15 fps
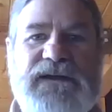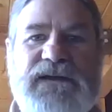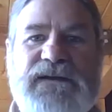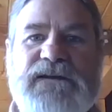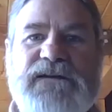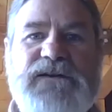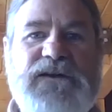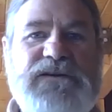
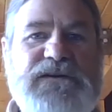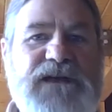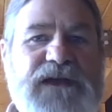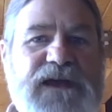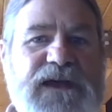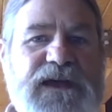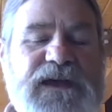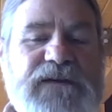doesn't
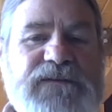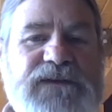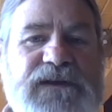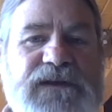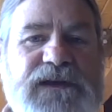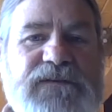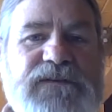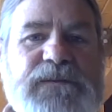have
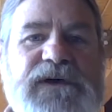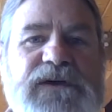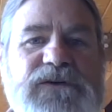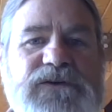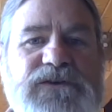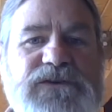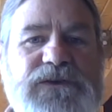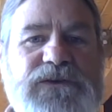the heavy
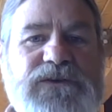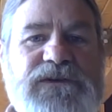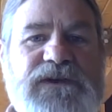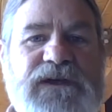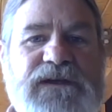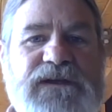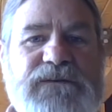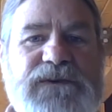metals
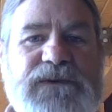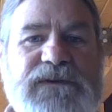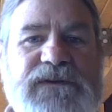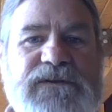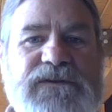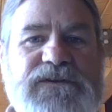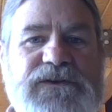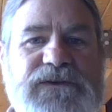associated with
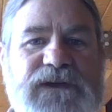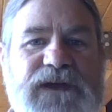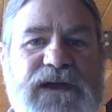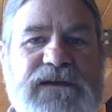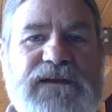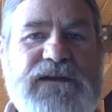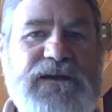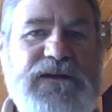it. So the
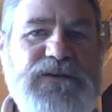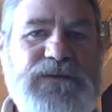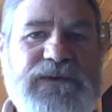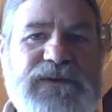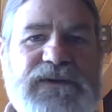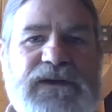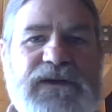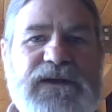idea is
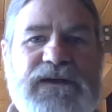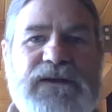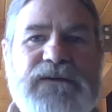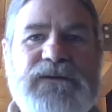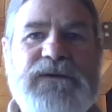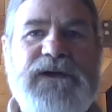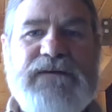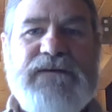we
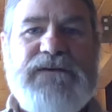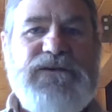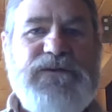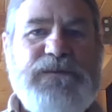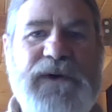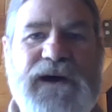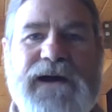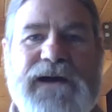have this
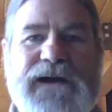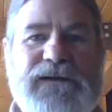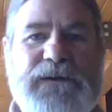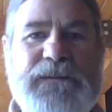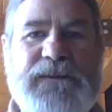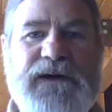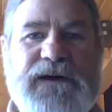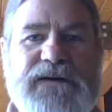pile
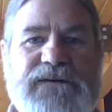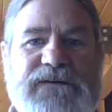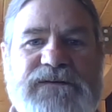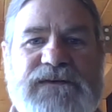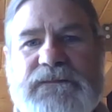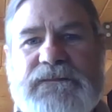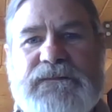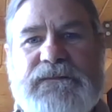above
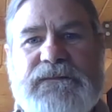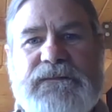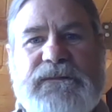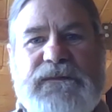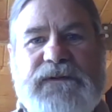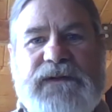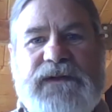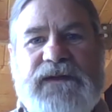
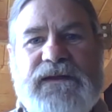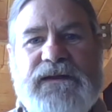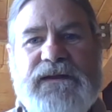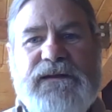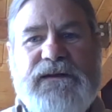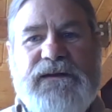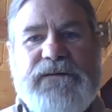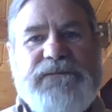
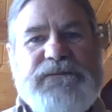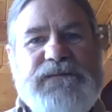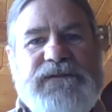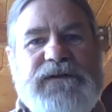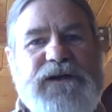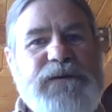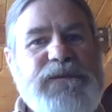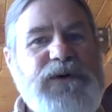the
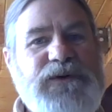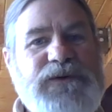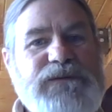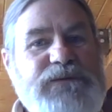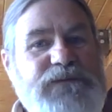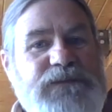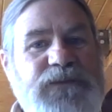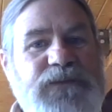terrible
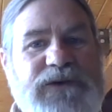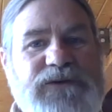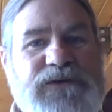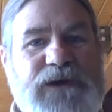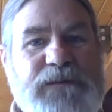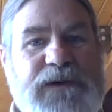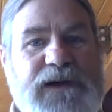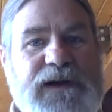waste
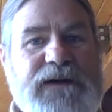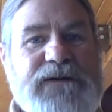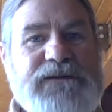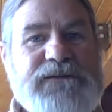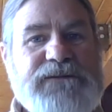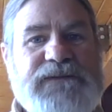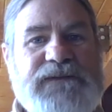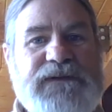rock
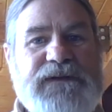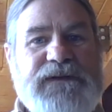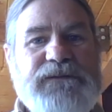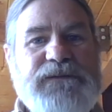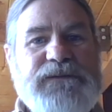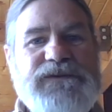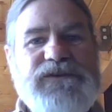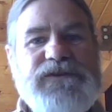pile, and
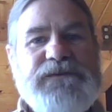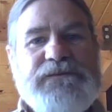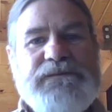we just